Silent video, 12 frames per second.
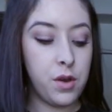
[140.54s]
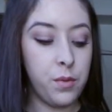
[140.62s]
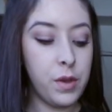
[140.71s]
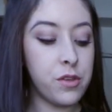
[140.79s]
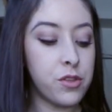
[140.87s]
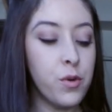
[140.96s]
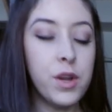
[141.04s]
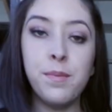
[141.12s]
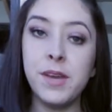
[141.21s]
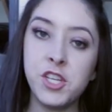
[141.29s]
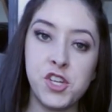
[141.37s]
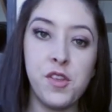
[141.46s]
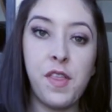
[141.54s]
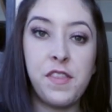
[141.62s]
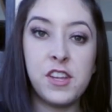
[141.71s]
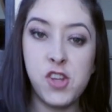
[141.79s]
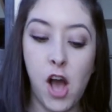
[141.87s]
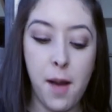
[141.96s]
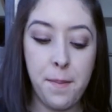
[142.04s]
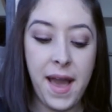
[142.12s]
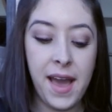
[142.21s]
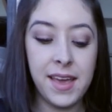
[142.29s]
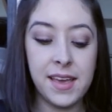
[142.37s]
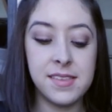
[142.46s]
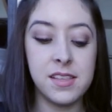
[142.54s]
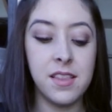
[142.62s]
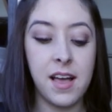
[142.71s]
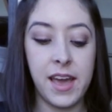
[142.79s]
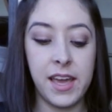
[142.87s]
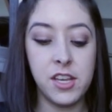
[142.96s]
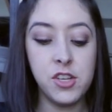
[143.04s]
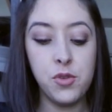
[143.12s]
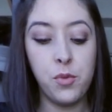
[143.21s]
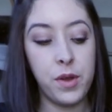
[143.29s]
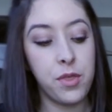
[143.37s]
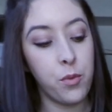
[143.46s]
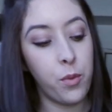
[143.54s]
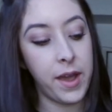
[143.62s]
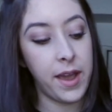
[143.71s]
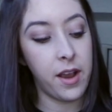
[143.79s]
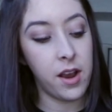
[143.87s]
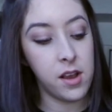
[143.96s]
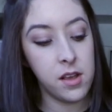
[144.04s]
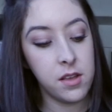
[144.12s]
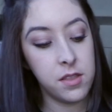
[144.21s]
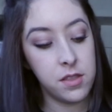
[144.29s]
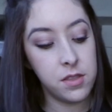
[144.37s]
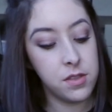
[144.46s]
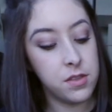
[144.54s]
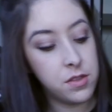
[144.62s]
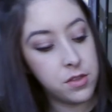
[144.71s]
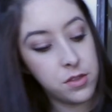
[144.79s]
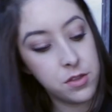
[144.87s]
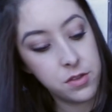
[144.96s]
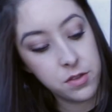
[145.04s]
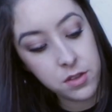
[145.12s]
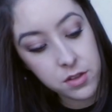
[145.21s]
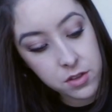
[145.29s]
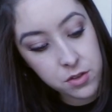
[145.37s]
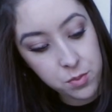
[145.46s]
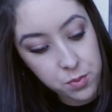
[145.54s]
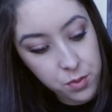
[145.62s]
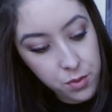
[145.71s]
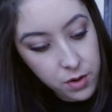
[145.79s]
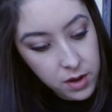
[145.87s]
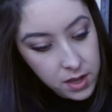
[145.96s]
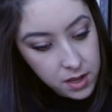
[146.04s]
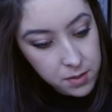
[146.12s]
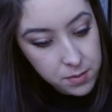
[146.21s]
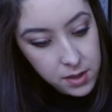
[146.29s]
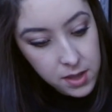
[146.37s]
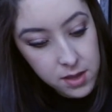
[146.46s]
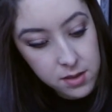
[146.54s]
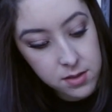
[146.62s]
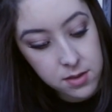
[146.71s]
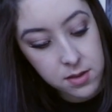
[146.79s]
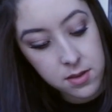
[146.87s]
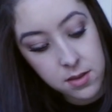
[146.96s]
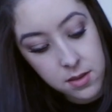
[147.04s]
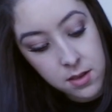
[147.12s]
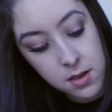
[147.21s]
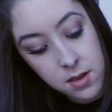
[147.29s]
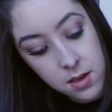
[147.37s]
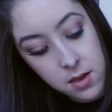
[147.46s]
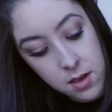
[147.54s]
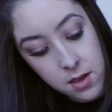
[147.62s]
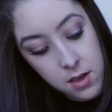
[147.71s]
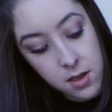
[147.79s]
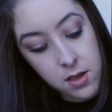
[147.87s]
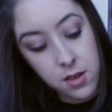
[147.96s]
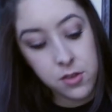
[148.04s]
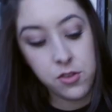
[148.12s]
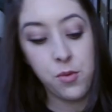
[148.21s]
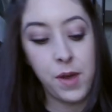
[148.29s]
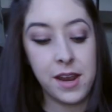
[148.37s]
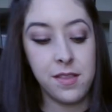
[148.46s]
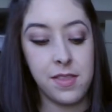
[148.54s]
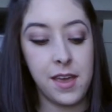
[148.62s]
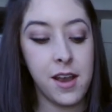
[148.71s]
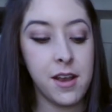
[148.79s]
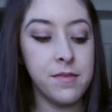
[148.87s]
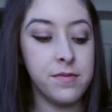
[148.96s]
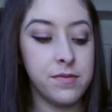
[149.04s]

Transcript: We also want to make sure that the top hat is aligned with where the spring meets. So right in there.